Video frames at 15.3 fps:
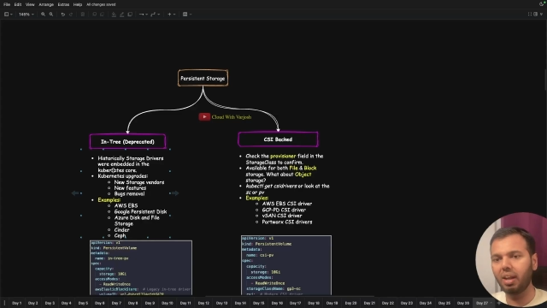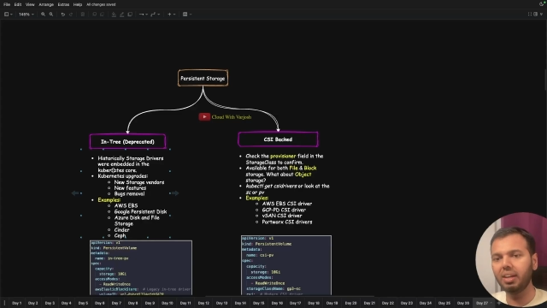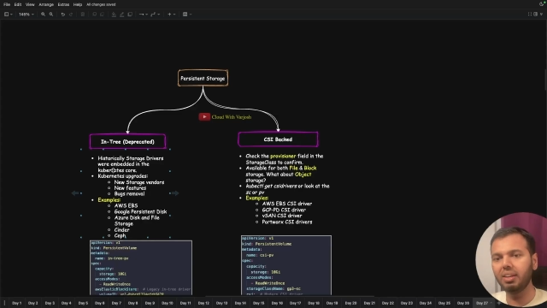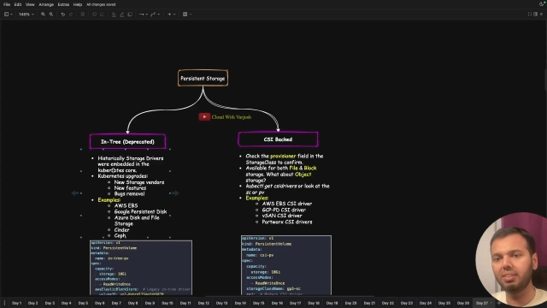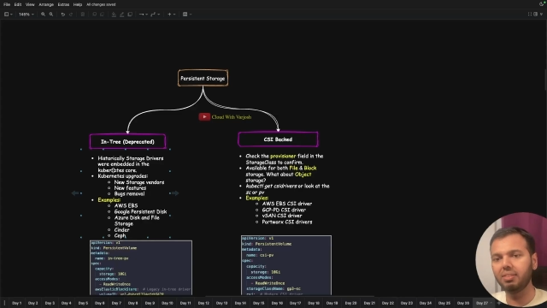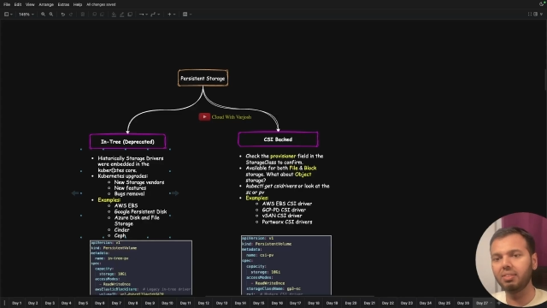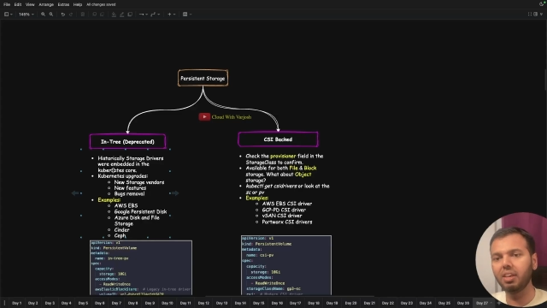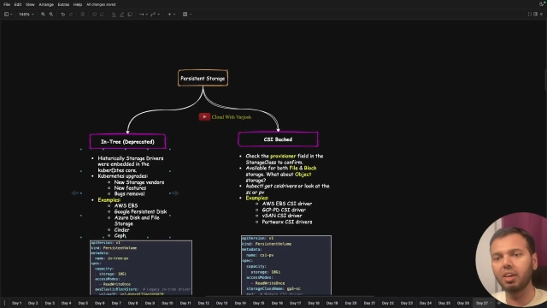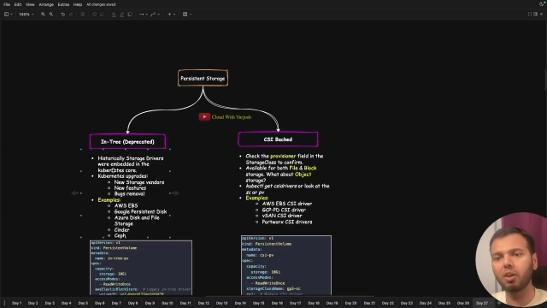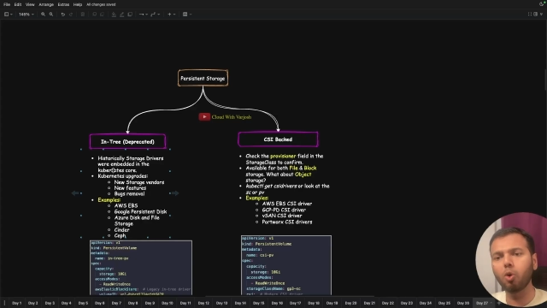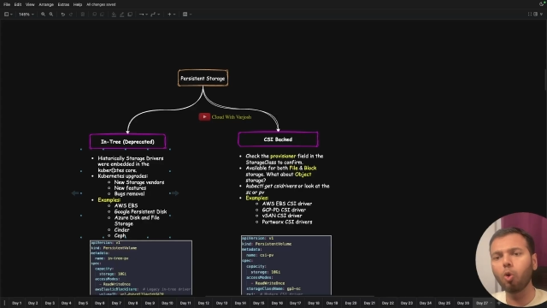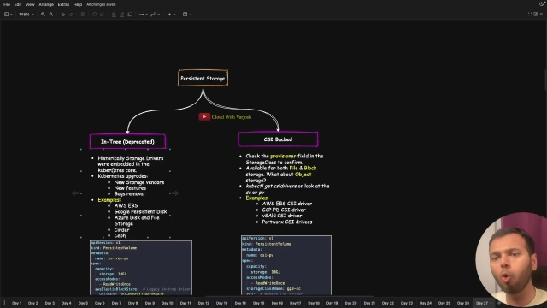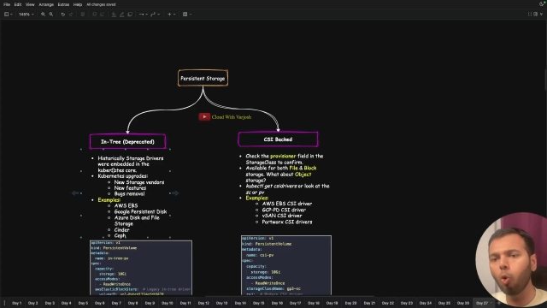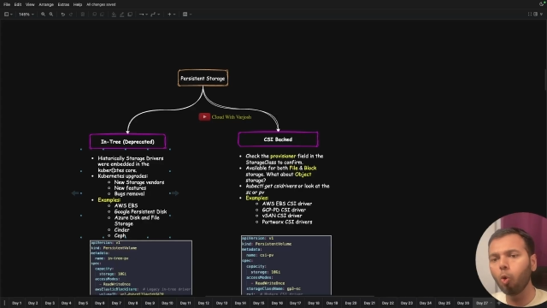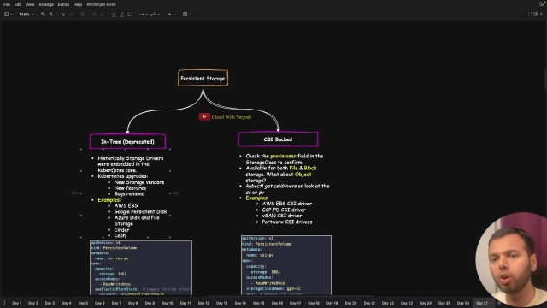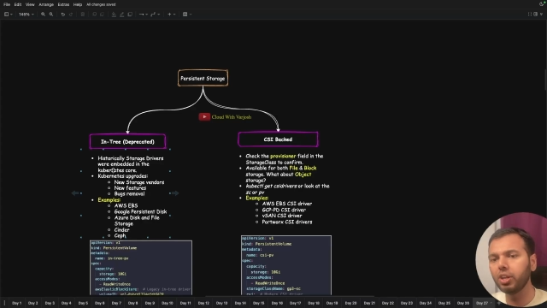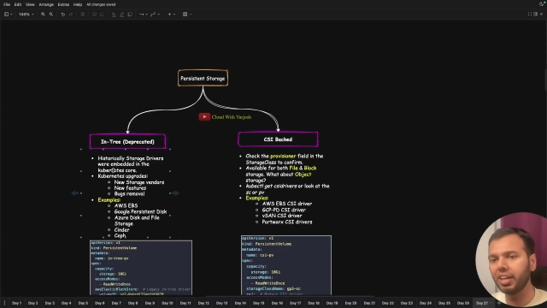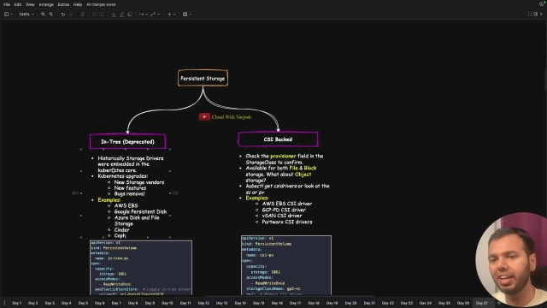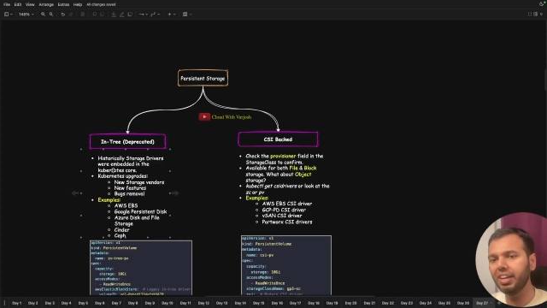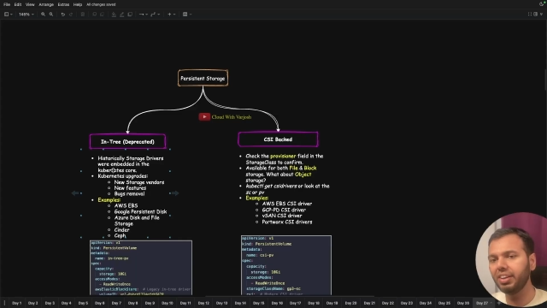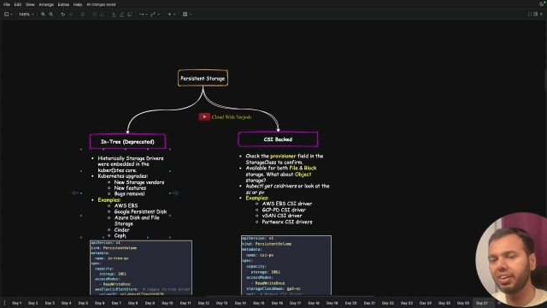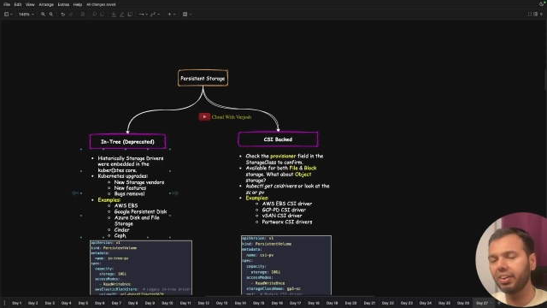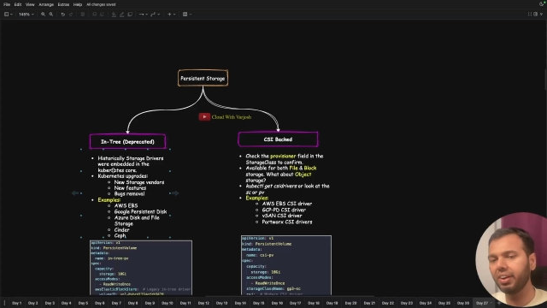writes their own
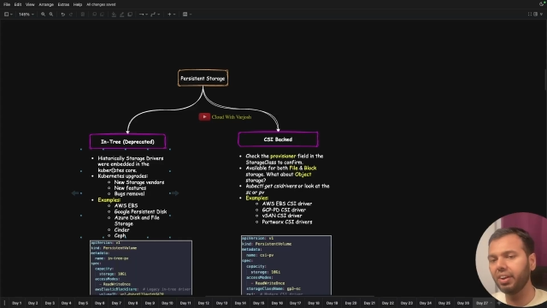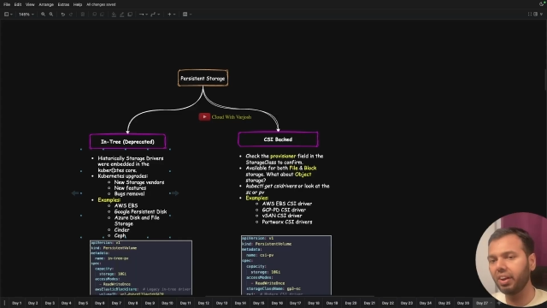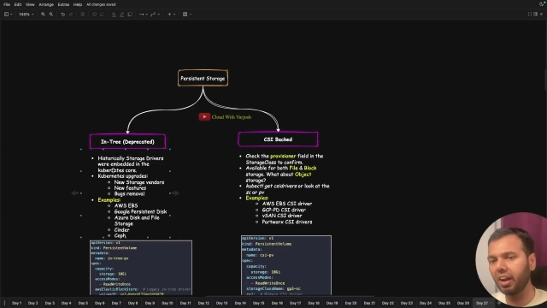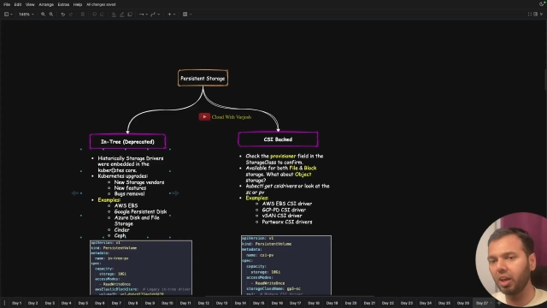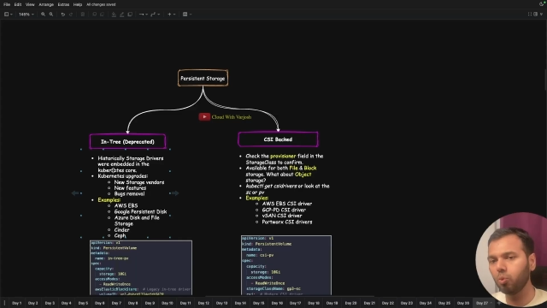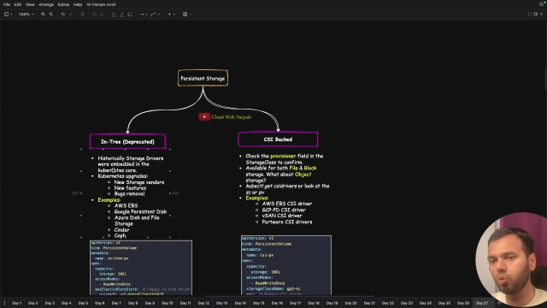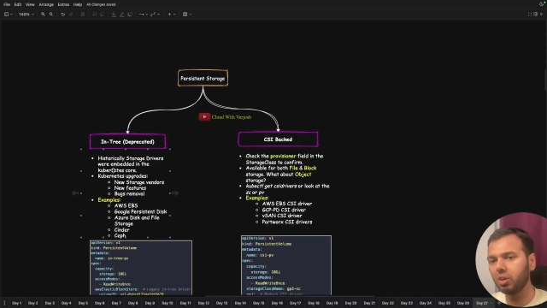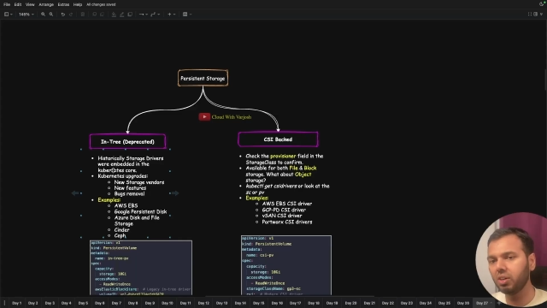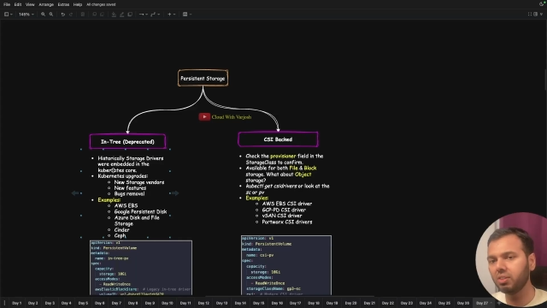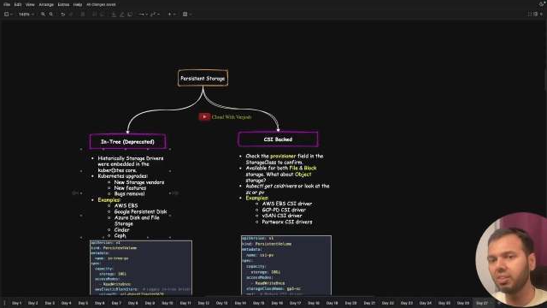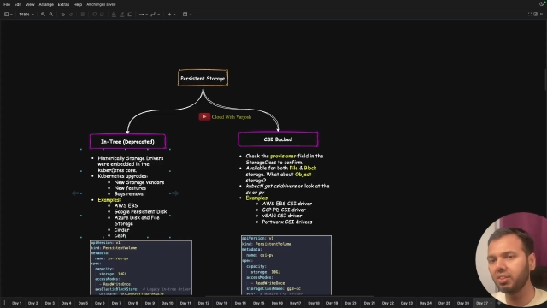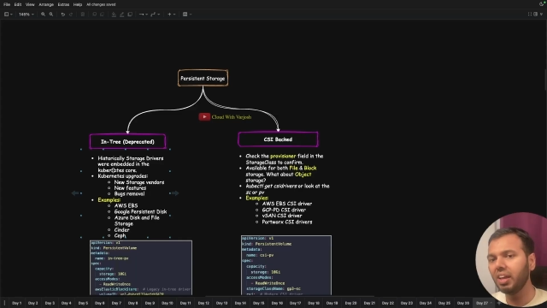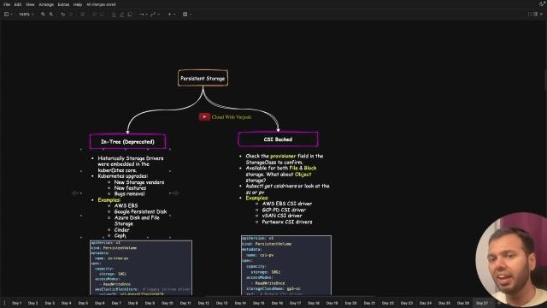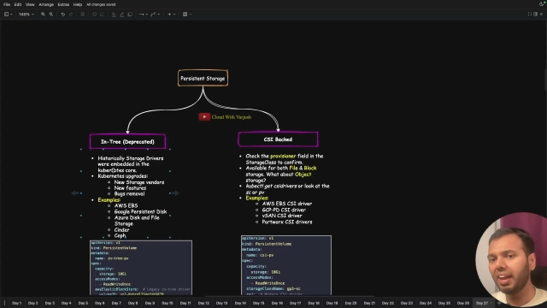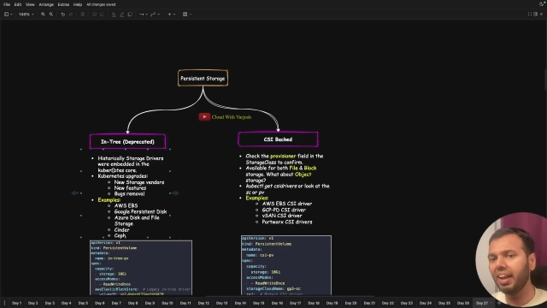entry drivers,